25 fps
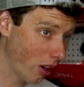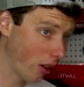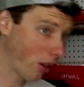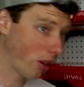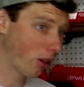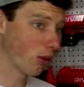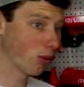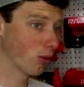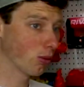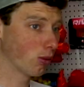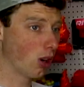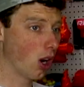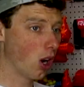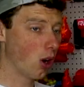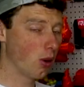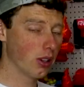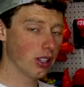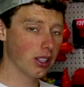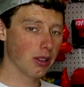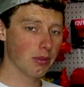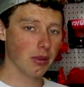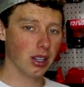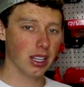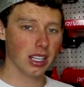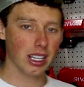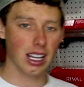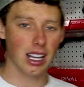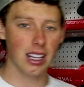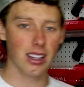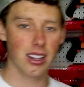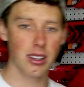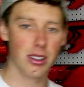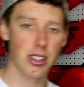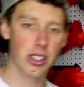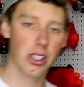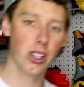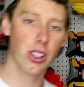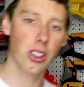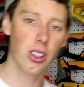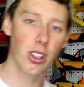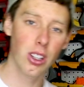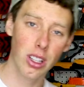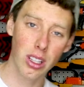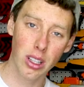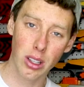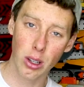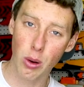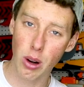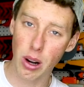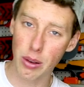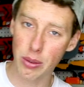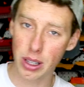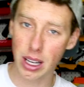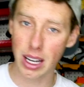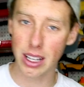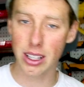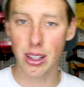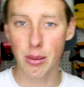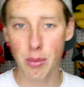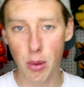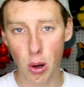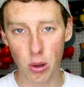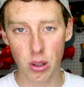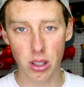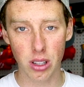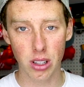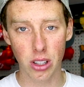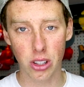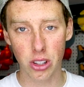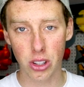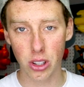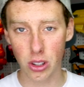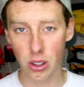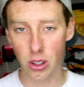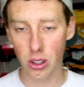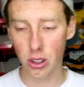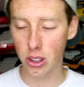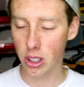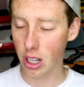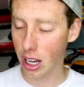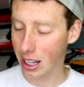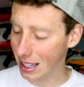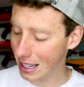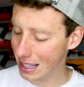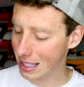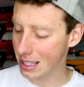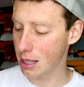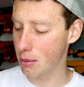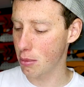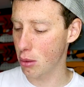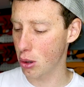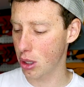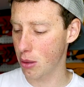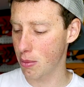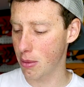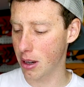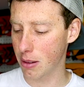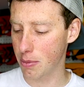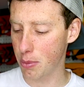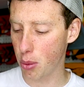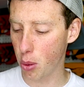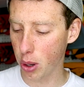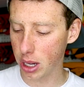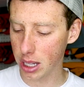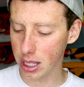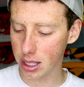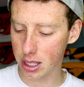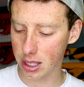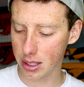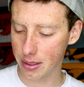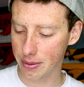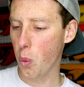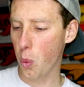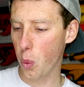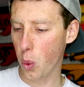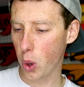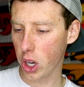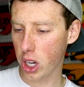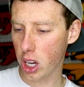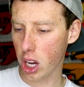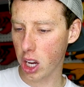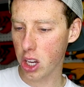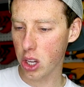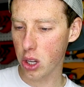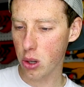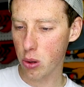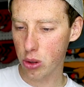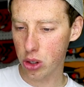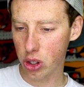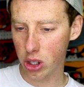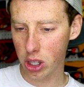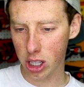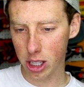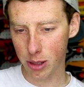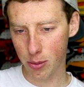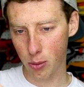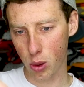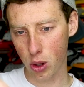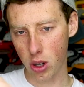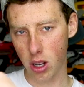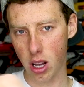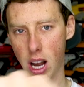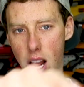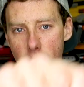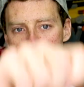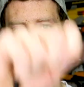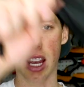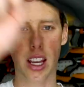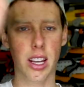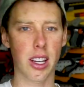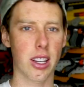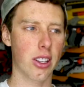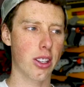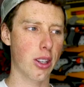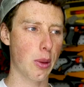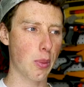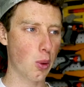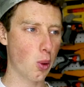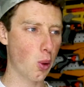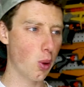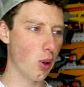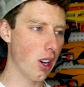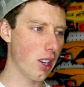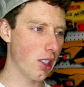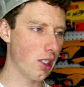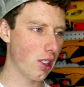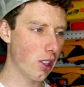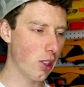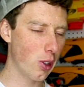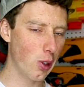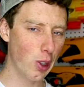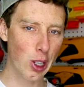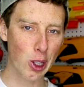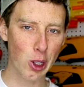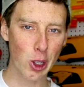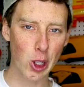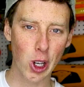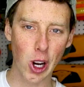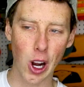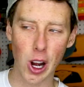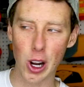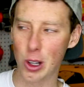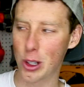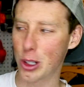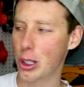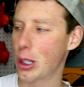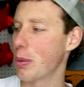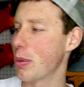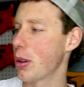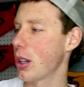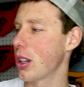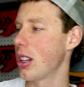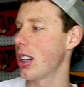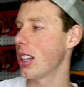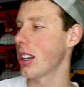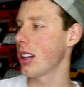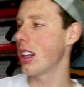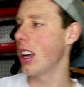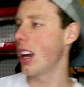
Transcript: to throw in and get in a circle, and whoever gets the most in the circles gets the most amount of points. We're gonna use these more like some sort of slingshot or something like